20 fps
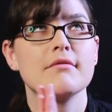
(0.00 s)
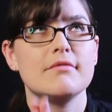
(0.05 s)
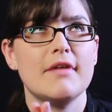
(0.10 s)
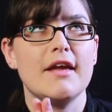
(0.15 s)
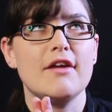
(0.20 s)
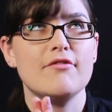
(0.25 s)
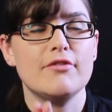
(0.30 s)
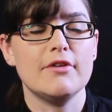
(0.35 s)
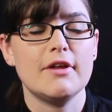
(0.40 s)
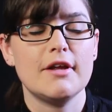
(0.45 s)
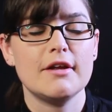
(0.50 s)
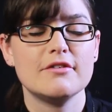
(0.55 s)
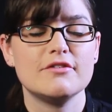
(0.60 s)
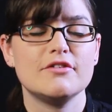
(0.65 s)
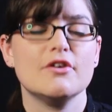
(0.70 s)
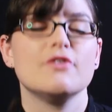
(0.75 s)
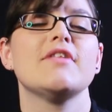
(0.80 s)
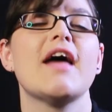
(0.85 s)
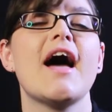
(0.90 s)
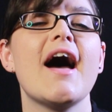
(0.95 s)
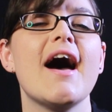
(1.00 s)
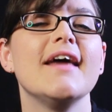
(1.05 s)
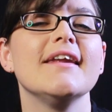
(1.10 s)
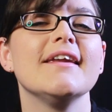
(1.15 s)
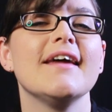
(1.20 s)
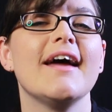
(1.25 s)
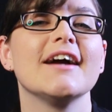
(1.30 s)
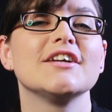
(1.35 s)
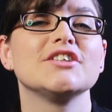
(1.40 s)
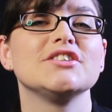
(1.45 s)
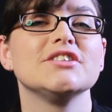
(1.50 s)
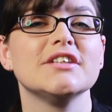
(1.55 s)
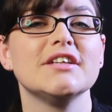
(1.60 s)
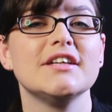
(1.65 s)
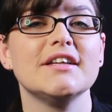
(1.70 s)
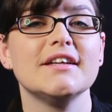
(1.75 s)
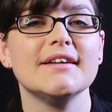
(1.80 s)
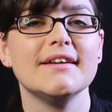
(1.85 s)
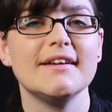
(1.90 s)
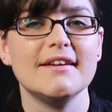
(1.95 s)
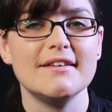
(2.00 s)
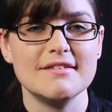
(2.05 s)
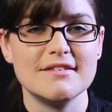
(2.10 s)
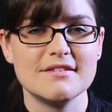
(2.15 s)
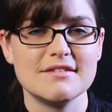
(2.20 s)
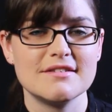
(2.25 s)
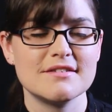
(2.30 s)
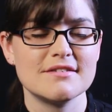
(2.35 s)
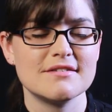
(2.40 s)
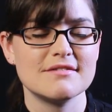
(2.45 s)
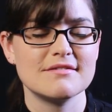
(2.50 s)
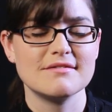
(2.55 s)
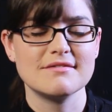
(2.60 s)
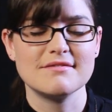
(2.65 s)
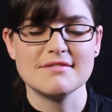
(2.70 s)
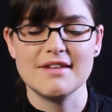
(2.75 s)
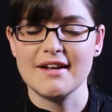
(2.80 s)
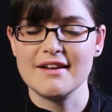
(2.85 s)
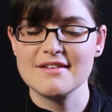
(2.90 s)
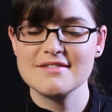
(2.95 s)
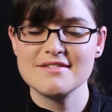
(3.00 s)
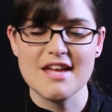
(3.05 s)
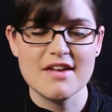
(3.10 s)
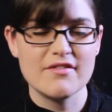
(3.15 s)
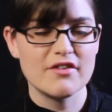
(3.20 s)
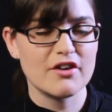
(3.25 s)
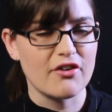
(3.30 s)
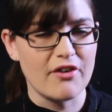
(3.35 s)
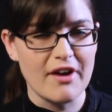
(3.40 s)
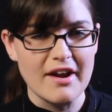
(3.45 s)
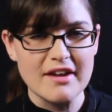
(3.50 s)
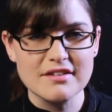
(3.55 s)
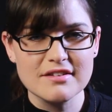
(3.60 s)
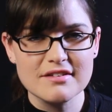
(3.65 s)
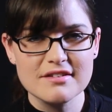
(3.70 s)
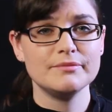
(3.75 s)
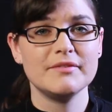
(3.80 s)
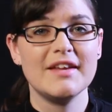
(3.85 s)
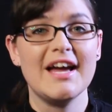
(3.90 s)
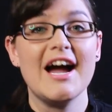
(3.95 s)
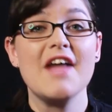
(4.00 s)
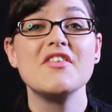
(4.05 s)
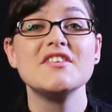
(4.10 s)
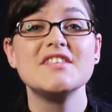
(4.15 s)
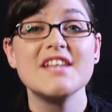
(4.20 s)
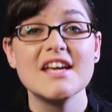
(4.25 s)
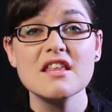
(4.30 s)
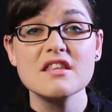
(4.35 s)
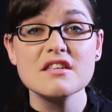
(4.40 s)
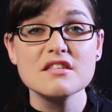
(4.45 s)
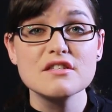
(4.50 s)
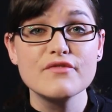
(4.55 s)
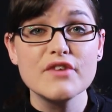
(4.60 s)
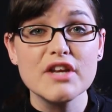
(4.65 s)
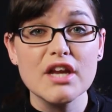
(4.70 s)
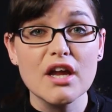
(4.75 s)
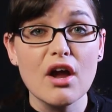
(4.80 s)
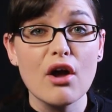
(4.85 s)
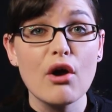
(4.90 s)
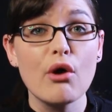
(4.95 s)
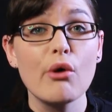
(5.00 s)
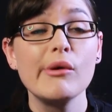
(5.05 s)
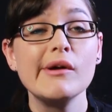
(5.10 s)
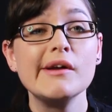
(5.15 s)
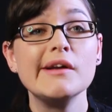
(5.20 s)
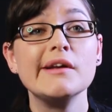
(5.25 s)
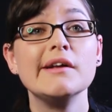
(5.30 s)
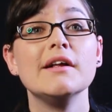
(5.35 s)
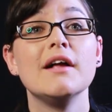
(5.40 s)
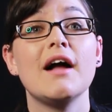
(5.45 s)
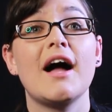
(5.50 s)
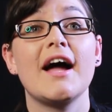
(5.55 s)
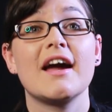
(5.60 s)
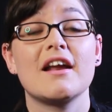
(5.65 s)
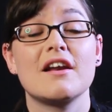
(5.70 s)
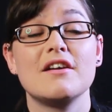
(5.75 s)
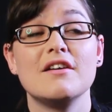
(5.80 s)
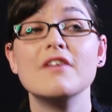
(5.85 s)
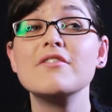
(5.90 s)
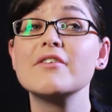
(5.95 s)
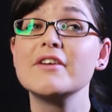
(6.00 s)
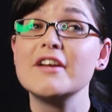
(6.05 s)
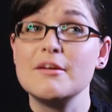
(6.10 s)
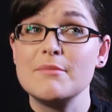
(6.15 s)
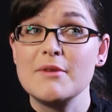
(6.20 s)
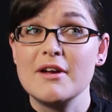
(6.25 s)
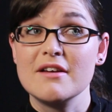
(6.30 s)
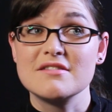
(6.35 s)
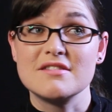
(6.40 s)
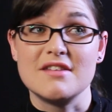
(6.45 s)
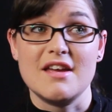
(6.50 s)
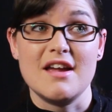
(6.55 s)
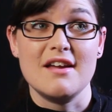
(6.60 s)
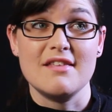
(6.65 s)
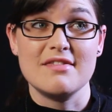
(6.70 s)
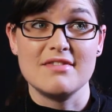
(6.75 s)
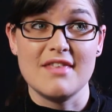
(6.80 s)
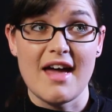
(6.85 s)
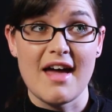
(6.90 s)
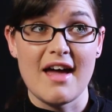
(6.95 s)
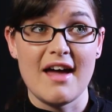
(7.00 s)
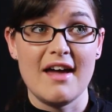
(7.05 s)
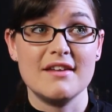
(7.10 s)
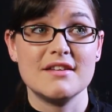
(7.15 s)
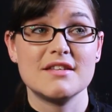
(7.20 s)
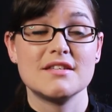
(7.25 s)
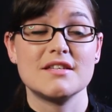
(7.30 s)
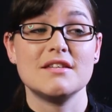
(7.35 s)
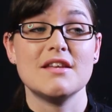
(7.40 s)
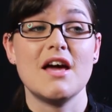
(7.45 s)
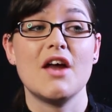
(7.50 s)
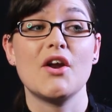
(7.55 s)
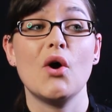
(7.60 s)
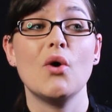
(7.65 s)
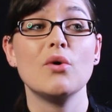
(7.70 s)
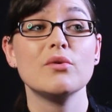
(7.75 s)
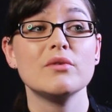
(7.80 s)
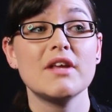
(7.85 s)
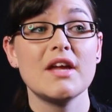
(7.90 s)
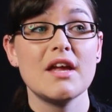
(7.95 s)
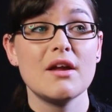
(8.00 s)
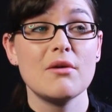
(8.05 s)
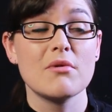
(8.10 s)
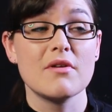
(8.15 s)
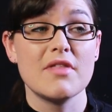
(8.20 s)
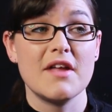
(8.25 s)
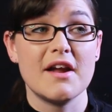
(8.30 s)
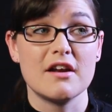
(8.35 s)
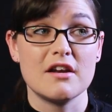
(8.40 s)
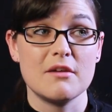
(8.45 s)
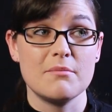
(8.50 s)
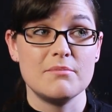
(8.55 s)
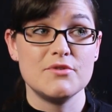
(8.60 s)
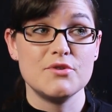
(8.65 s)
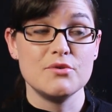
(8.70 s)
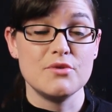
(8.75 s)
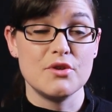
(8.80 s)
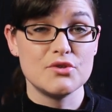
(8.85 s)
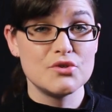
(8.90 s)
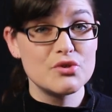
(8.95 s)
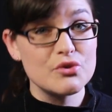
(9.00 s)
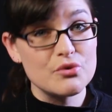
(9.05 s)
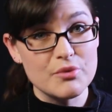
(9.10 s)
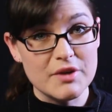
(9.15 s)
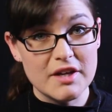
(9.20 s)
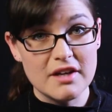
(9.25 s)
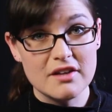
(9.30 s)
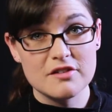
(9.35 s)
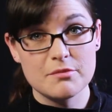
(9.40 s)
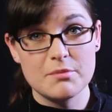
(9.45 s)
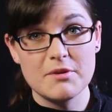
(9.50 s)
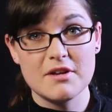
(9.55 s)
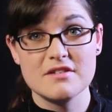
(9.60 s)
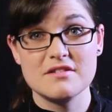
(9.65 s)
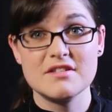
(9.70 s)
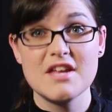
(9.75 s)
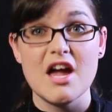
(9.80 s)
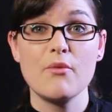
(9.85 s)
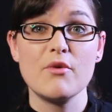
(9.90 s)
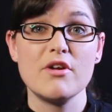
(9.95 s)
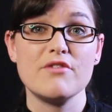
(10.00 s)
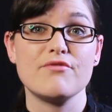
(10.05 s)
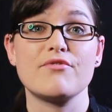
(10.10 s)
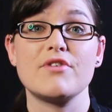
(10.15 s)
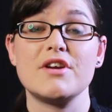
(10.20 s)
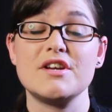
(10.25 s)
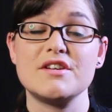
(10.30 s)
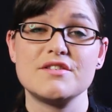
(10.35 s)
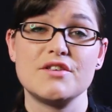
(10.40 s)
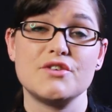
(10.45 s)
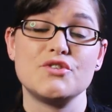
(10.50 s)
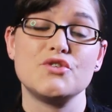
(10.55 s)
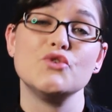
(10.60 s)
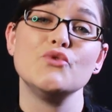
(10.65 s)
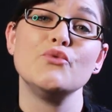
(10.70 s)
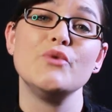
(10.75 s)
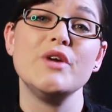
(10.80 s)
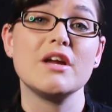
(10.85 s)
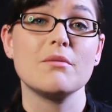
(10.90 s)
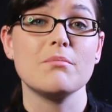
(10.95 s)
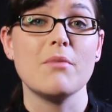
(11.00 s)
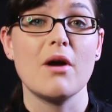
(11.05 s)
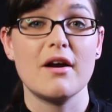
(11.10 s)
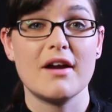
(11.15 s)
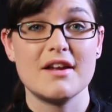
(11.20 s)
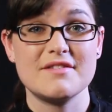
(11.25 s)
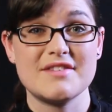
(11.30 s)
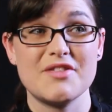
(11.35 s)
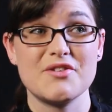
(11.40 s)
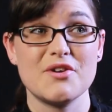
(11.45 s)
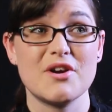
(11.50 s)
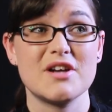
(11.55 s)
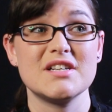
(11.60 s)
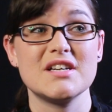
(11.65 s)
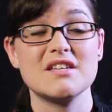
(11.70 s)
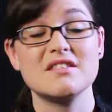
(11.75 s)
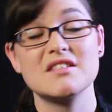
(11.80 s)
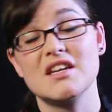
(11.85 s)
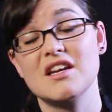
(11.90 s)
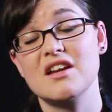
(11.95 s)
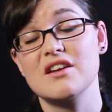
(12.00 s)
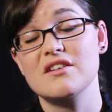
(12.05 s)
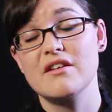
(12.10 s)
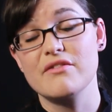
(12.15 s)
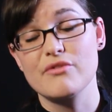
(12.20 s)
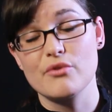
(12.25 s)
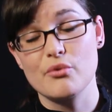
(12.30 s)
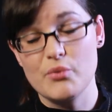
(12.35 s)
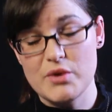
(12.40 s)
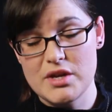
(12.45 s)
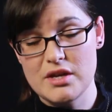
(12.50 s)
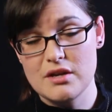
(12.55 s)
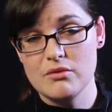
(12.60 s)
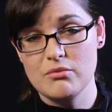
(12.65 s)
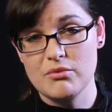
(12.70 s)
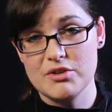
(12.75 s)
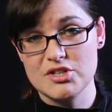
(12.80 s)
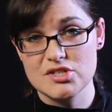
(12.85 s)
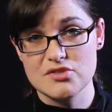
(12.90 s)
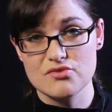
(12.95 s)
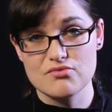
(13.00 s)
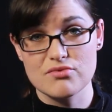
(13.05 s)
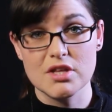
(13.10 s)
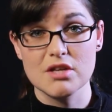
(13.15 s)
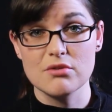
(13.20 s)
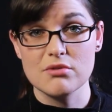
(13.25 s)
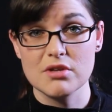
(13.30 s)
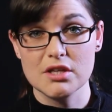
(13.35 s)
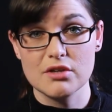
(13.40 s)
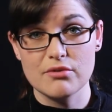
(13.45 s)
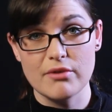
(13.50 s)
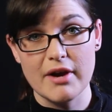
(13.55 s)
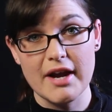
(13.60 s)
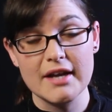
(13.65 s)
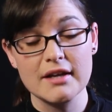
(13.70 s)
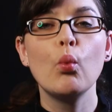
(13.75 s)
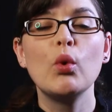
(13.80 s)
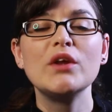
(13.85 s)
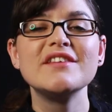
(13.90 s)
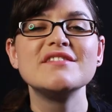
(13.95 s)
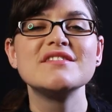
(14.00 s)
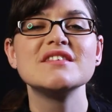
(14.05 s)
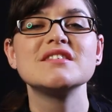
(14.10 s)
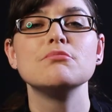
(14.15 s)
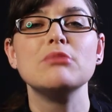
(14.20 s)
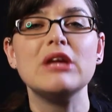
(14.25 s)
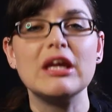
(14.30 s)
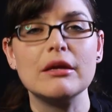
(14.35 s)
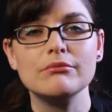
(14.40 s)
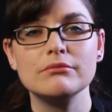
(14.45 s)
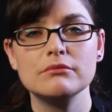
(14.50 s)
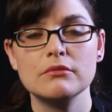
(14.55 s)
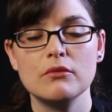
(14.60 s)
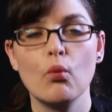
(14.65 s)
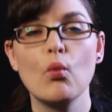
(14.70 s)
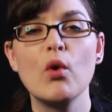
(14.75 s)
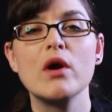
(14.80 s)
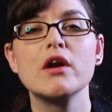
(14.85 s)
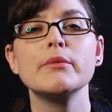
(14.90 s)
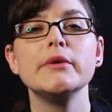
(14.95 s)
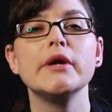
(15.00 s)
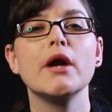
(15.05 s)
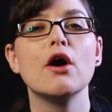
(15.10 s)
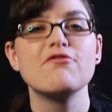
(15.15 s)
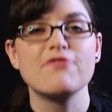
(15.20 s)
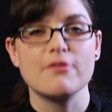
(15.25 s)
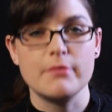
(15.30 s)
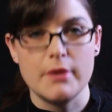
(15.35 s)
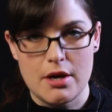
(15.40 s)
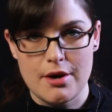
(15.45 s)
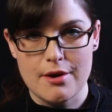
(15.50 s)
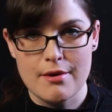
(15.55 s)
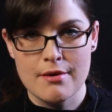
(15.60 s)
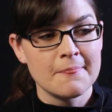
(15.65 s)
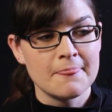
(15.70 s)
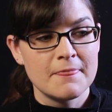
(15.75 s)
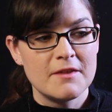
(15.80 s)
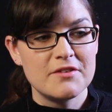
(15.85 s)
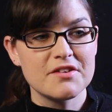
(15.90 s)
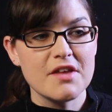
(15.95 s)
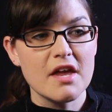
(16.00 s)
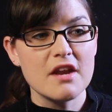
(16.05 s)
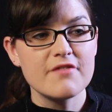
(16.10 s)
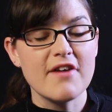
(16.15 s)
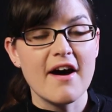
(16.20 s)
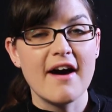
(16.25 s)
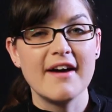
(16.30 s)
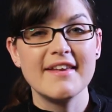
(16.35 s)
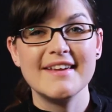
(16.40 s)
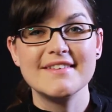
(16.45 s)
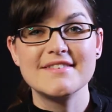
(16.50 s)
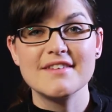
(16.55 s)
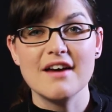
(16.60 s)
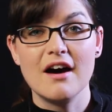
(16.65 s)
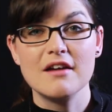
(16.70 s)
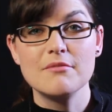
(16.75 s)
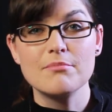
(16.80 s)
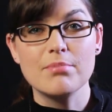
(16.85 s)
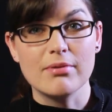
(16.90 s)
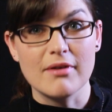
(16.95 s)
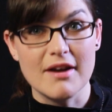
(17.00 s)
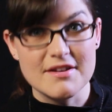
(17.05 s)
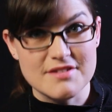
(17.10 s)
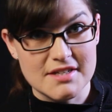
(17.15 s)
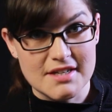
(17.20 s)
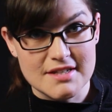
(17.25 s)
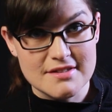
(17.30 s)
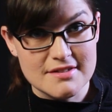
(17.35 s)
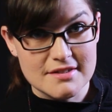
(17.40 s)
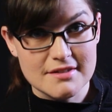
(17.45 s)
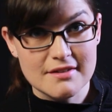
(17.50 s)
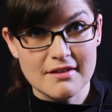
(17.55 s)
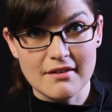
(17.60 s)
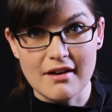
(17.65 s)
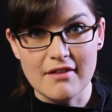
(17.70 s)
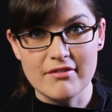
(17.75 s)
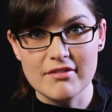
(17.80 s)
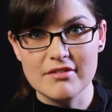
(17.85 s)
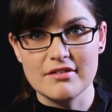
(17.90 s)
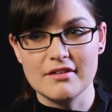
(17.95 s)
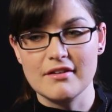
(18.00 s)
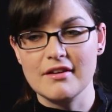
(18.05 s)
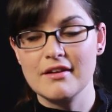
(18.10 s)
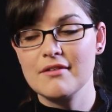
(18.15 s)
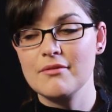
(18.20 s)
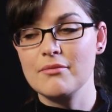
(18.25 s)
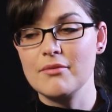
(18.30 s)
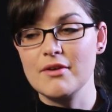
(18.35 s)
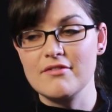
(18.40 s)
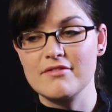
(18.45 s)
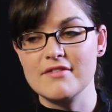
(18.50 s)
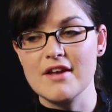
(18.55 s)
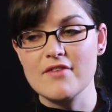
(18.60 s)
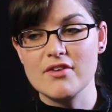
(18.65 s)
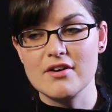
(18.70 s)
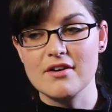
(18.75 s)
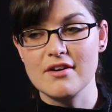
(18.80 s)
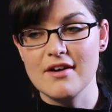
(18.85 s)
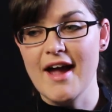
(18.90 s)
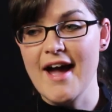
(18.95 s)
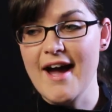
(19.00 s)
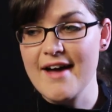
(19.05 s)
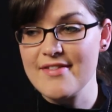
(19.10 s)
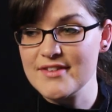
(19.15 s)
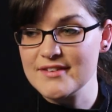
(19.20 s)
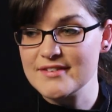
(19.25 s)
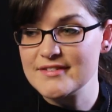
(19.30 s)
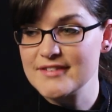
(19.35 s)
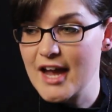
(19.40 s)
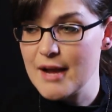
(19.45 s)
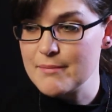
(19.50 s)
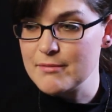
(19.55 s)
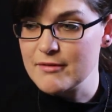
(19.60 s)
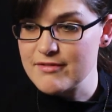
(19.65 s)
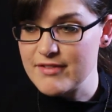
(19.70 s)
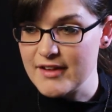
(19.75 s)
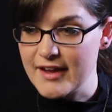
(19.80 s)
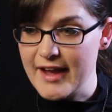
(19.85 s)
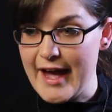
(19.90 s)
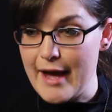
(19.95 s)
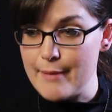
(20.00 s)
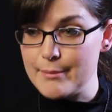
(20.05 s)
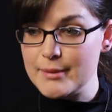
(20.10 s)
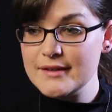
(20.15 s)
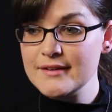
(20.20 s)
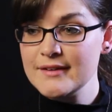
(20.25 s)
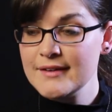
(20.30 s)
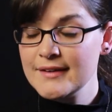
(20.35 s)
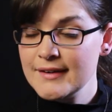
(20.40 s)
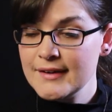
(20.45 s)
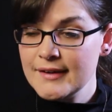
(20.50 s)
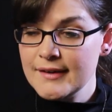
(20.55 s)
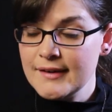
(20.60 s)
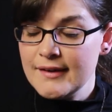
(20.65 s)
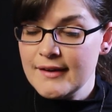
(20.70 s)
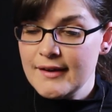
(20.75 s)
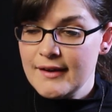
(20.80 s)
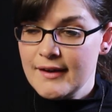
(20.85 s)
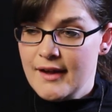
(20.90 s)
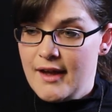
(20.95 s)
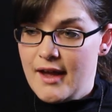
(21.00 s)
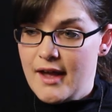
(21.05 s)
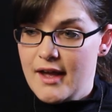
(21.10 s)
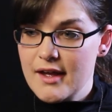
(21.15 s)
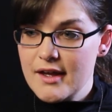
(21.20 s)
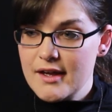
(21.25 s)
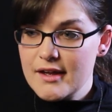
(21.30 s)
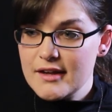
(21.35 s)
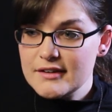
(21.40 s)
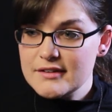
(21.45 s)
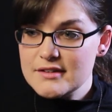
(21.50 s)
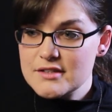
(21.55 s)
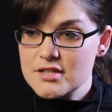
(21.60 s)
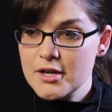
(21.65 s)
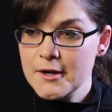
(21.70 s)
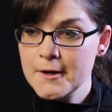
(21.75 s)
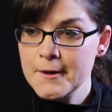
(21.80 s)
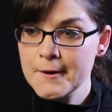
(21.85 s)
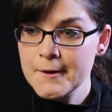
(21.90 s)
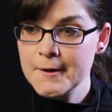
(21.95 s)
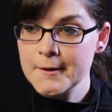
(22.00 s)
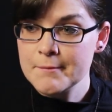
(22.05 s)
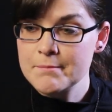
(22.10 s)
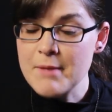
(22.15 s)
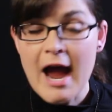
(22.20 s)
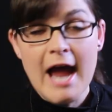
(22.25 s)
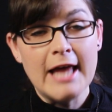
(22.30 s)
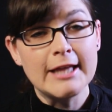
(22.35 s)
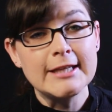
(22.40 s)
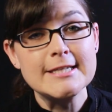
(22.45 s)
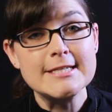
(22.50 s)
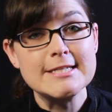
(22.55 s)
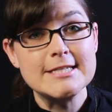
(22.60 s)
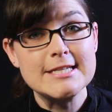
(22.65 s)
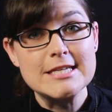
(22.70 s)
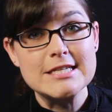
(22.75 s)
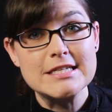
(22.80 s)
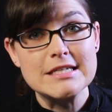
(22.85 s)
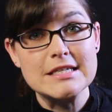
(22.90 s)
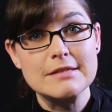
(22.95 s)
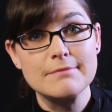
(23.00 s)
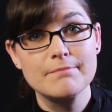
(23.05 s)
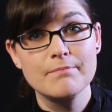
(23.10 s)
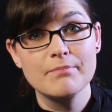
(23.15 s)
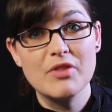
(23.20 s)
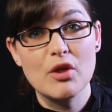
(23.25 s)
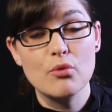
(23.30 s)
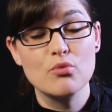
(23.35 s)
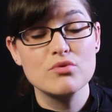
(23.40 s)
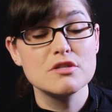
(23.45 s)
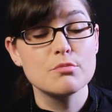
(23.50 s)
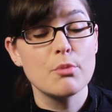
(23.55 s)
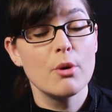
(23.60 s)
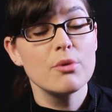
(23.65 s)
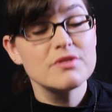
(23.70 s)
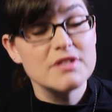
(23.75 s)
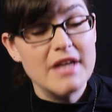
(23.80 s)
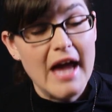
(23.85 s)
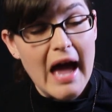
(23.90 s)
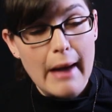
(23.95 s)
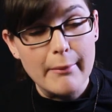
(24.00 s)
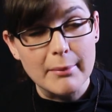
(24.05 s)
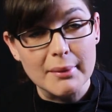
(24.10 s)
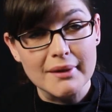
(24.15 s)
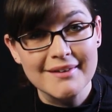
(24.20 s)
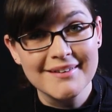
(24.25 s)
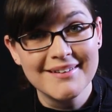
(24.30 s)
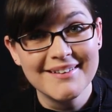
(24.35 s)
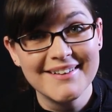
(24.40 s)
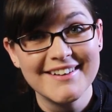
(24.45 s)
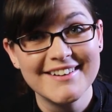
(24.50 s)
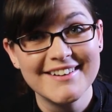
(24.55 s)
thankfully. So that actually is like a saving grace. At the date of this video, I got another email saying that not only were they gonna do the two weeks, because now we've reached the two week mark, is that they're gonna extend it another week, which is really, really great. What does this mean? Where do we go from here? This is kind of, uh, it's unprecedented, obviously. We've never had this type of thing happen. And pilot season that was supposed to happen,